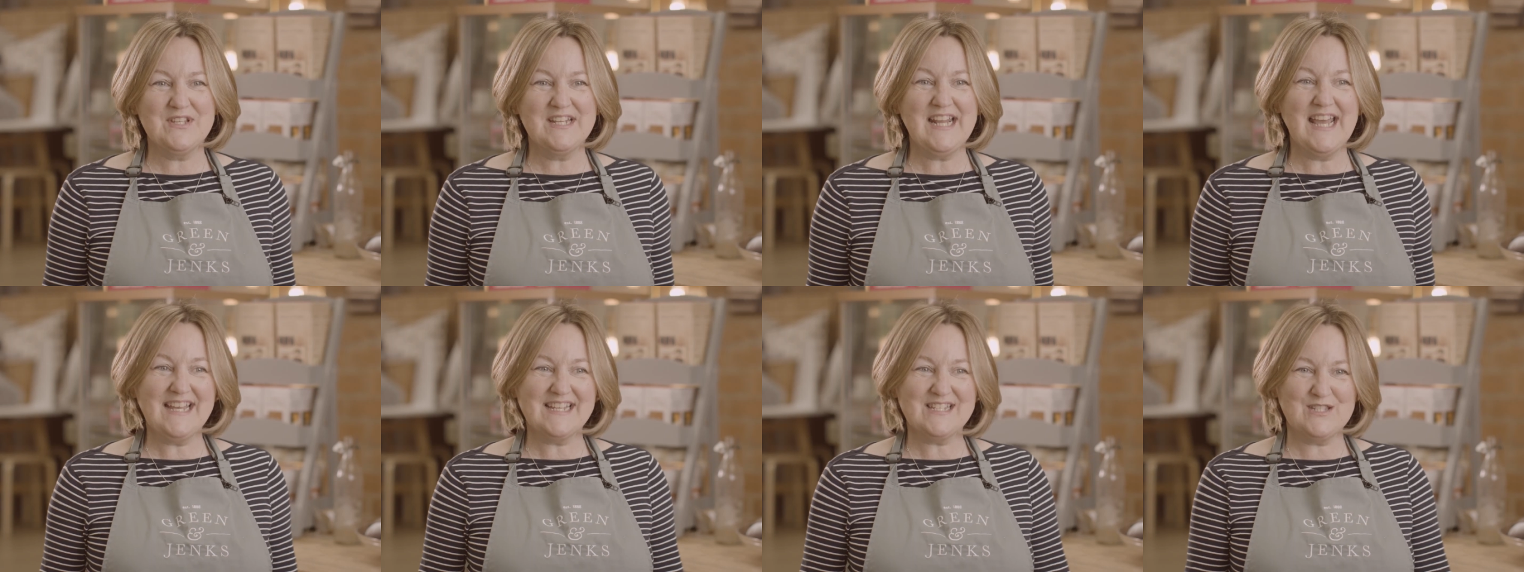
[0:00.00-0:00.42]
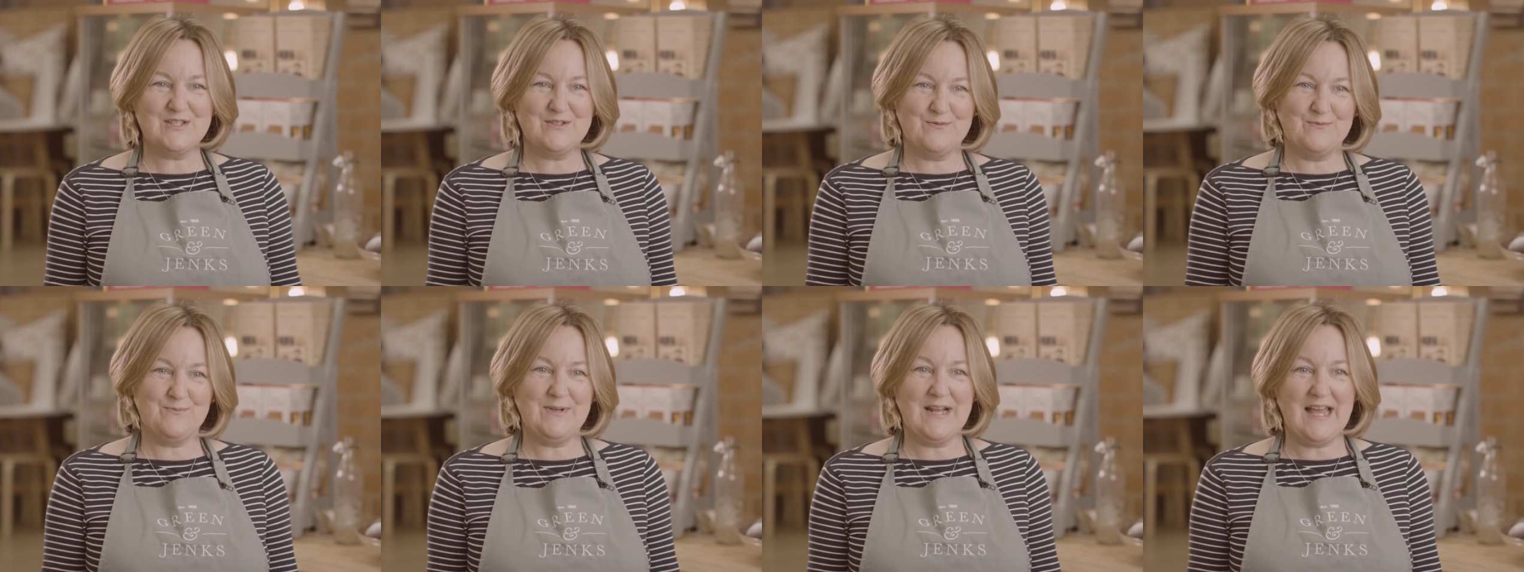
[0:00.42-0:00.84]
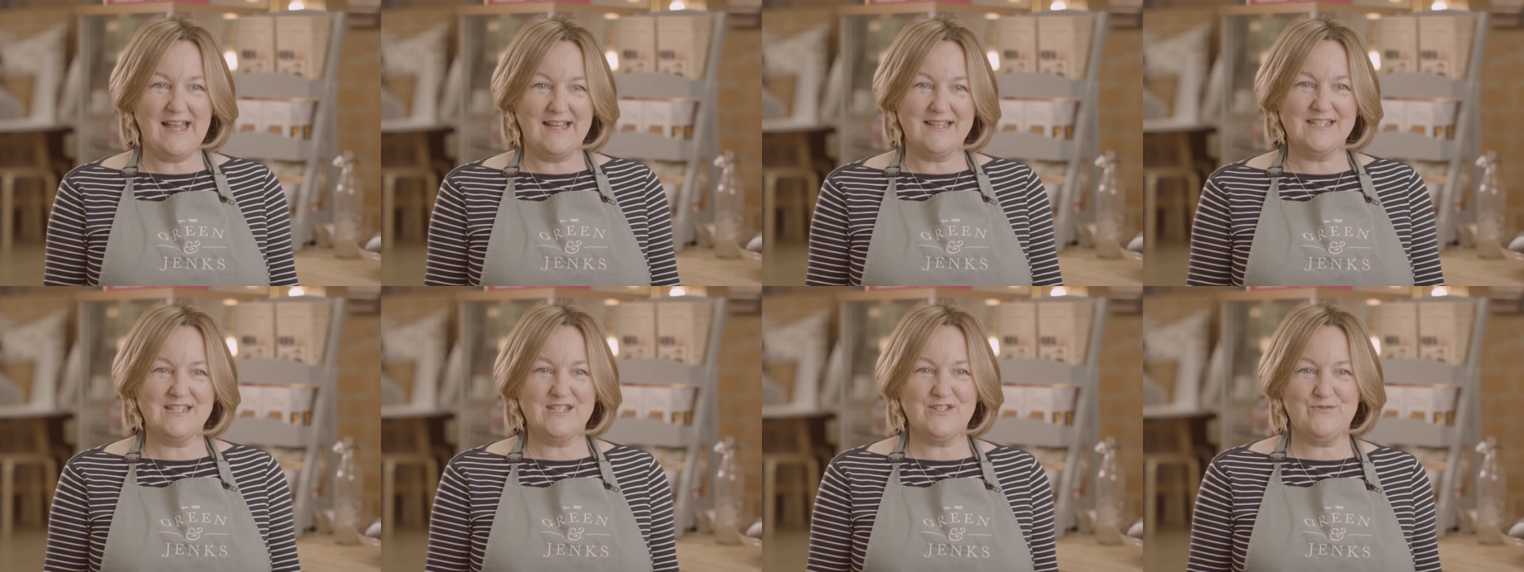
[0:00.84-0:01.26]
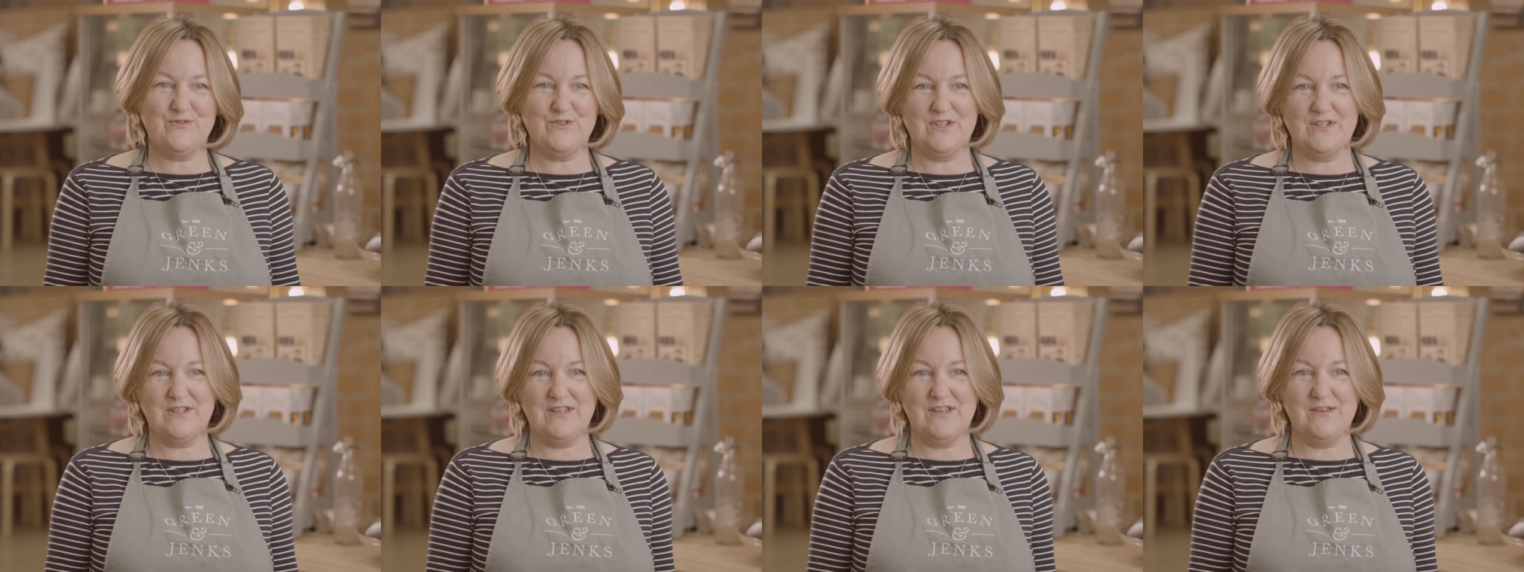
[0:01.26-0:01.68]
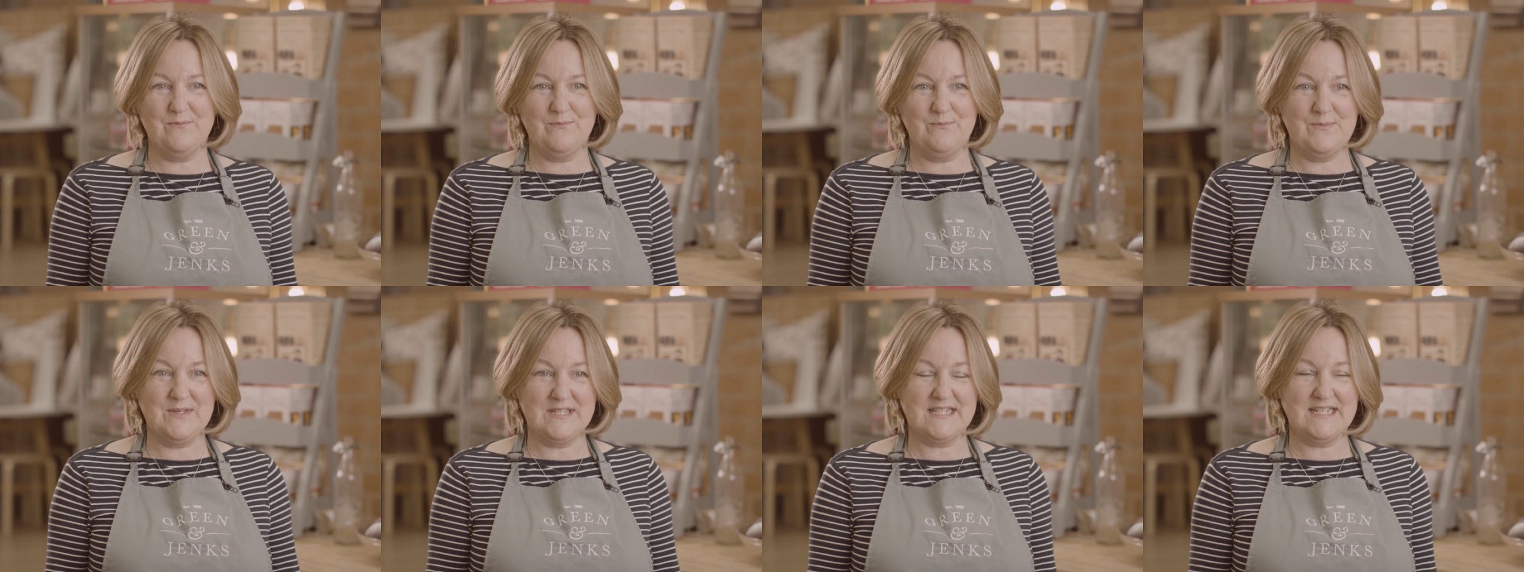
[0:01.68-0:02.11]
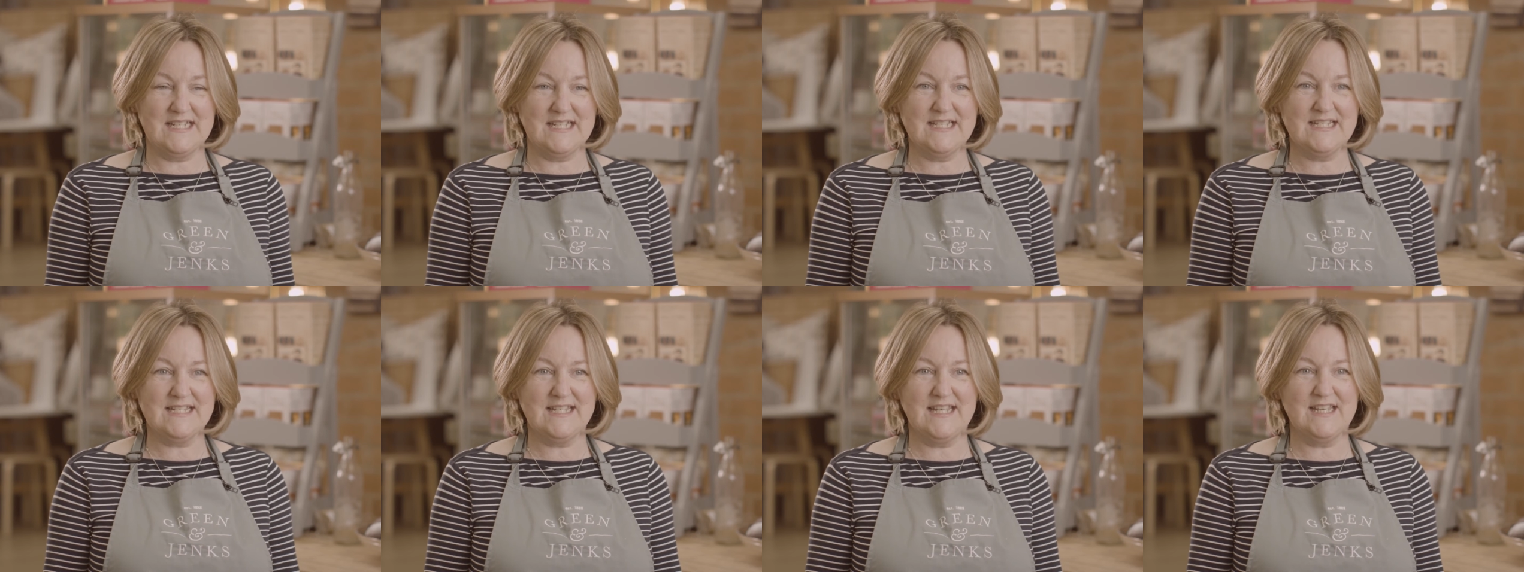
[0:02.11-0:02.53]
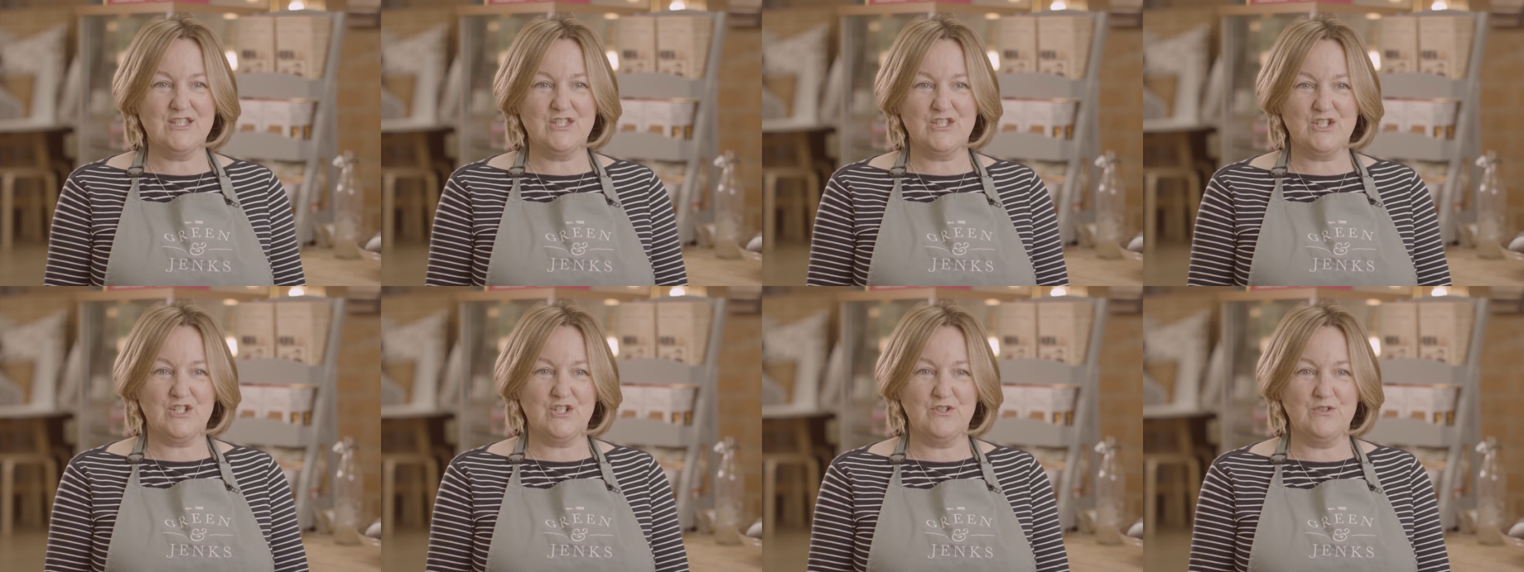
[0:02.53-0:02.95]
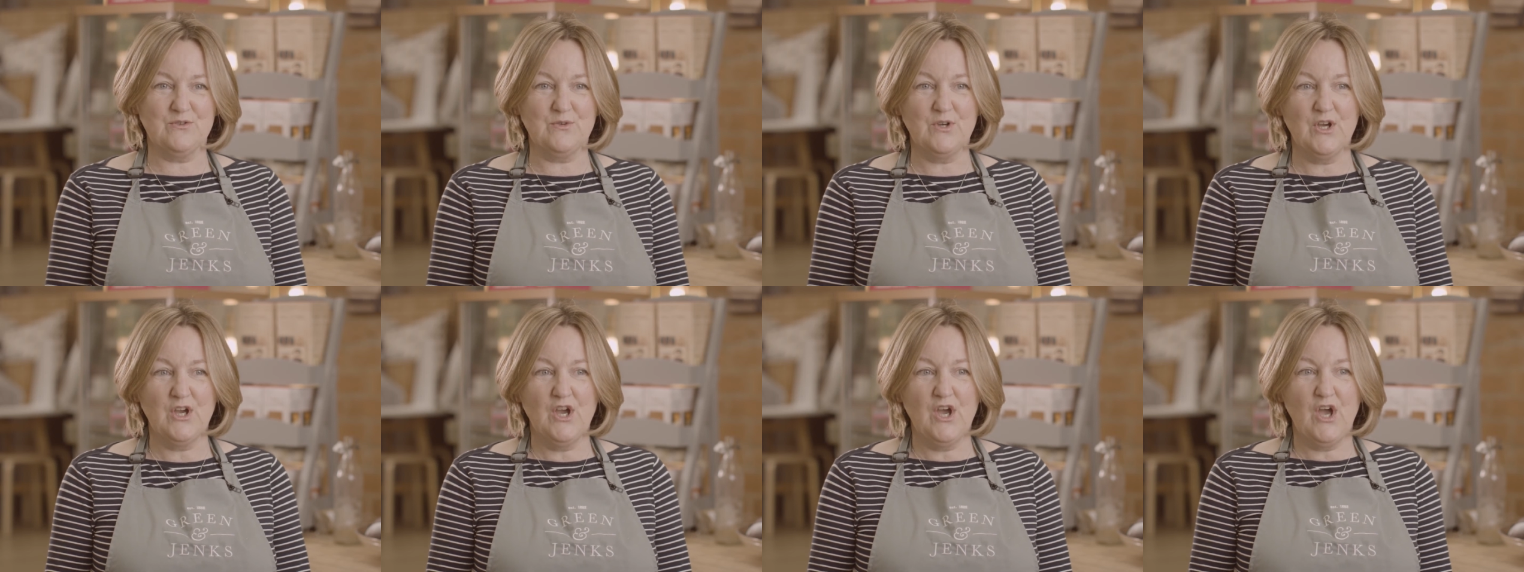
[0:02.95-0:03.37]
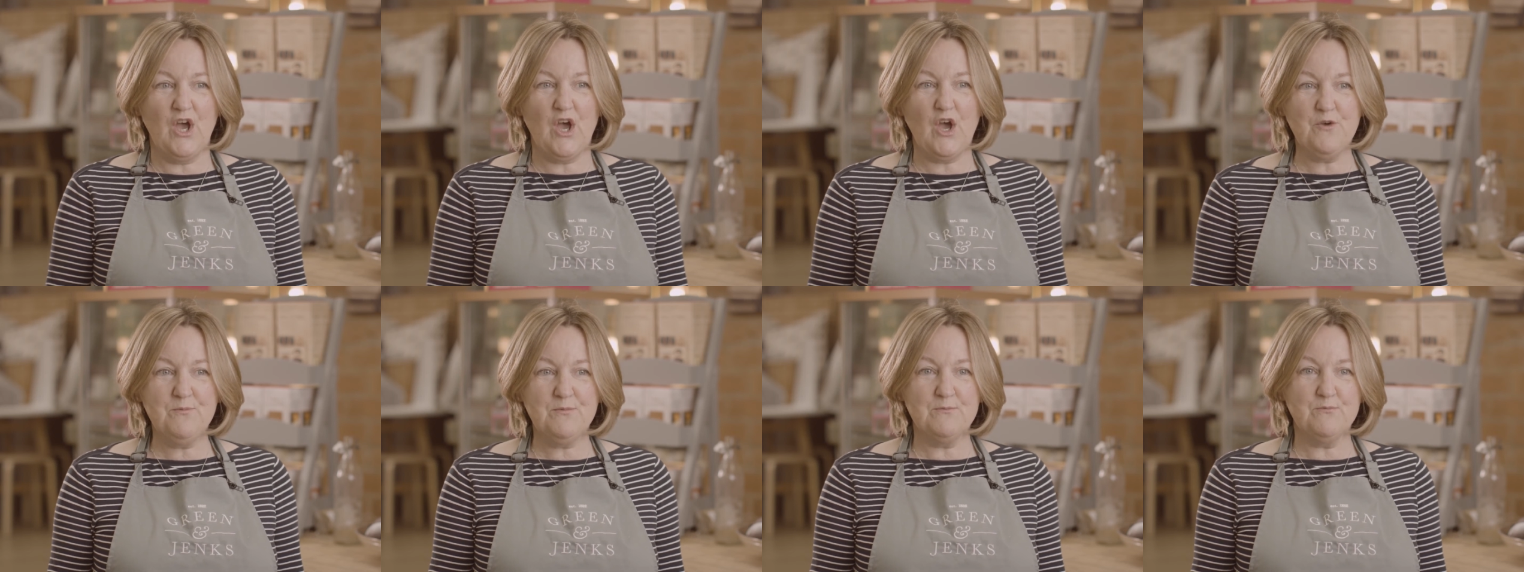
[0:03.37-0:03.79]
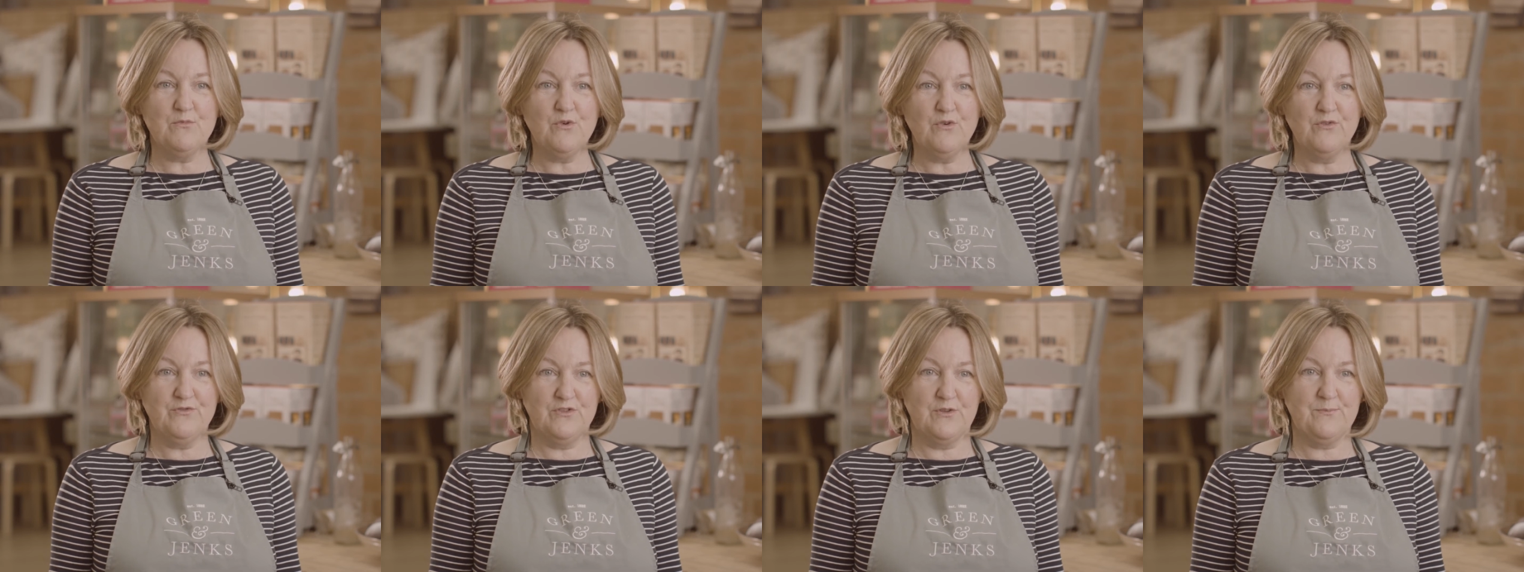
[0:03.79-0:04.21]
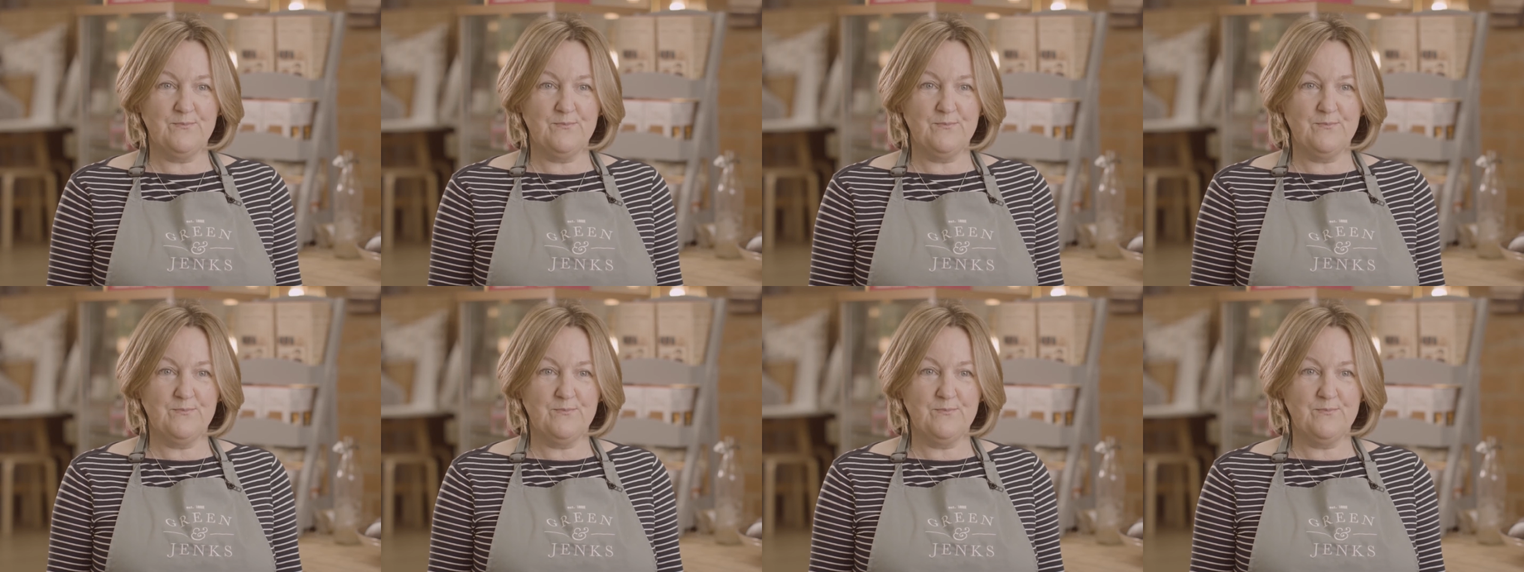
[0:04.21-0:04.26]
the next plans for the business is to open more of